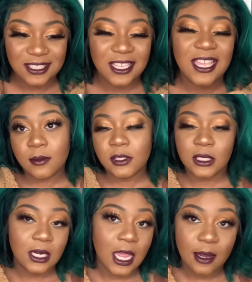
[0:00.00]
I'm just gonna
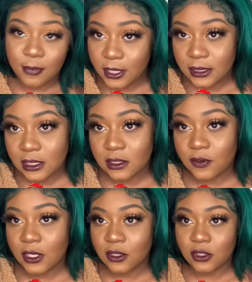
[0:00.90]
hop right into this video
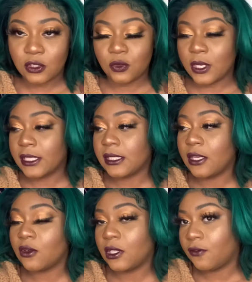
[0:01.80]
so that you guys can get all
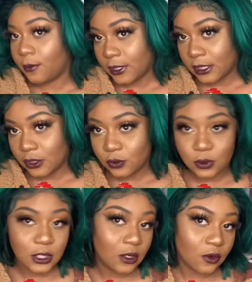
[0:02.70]
the information that you need
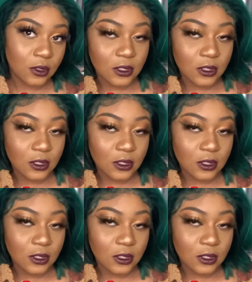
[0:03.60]
on this